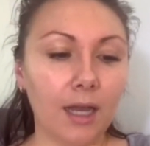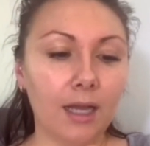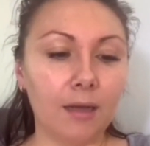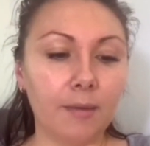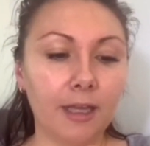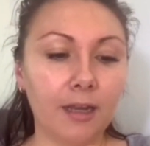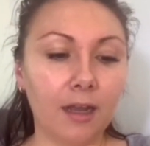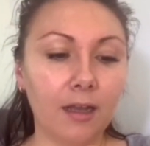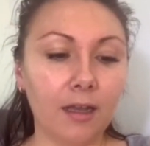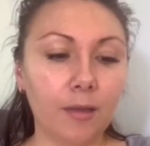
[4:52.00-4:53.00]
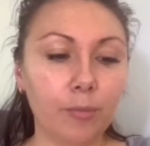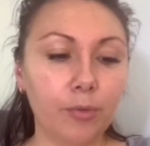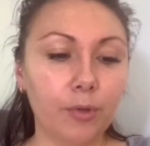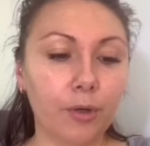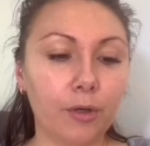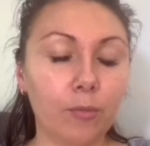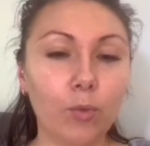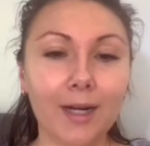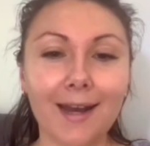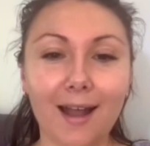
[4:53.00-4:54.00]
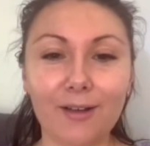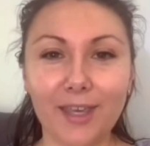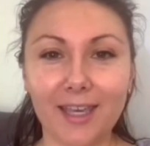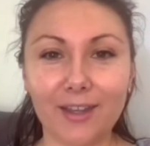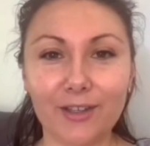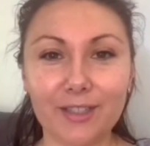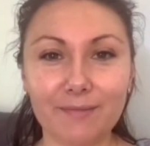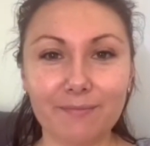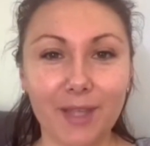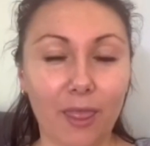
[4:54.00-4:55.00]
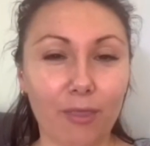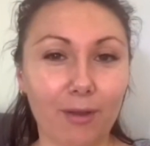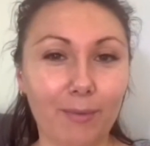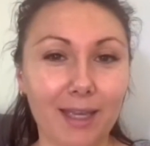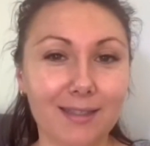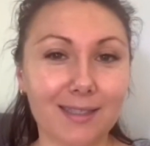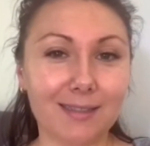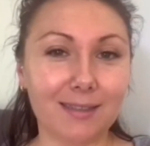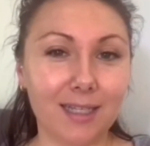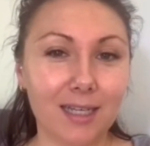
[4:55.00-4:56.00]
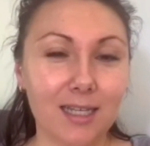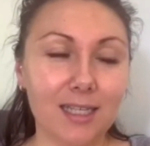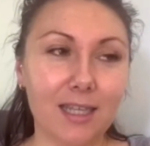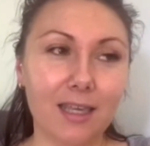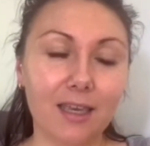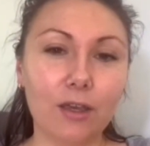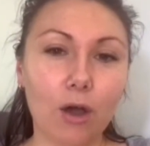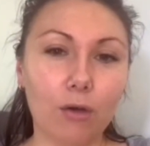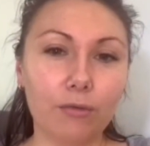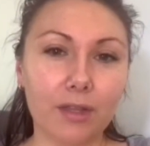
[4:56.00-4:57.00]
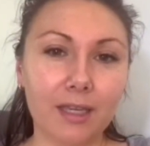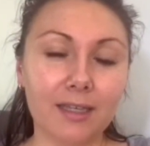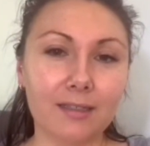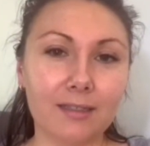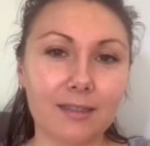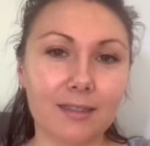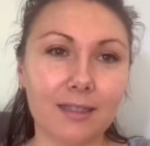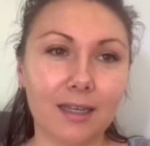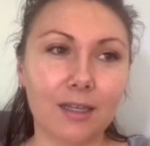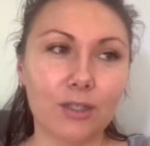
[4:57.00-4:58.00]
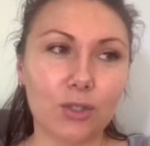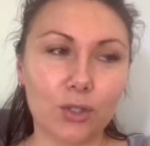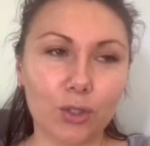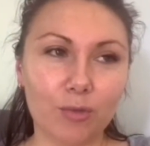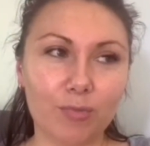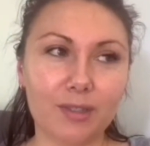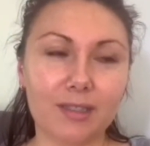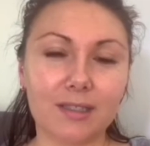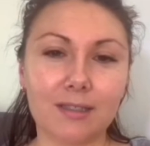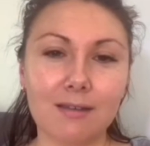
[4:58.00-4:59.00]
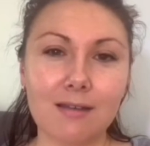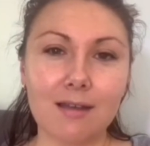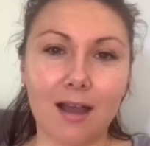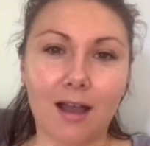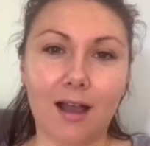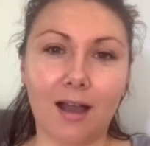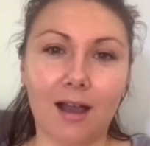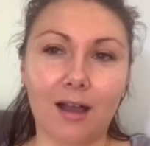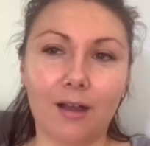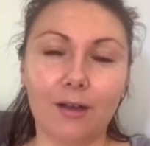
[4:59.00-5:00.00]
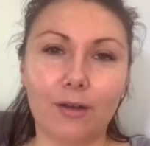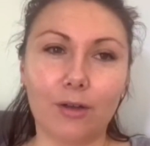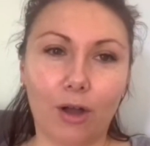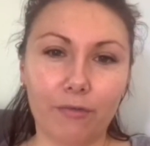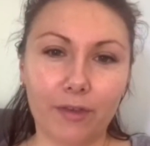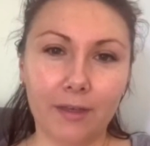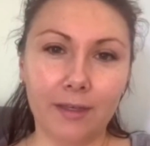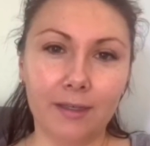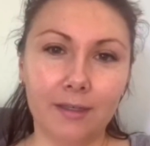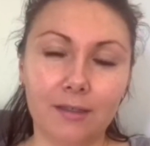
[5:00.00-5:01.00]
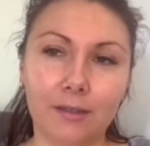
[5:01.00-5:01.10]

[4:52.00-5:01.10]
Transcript: And I put on 1.5 kilos in 3 weeks. So you're thinking cold things, soups, coffee.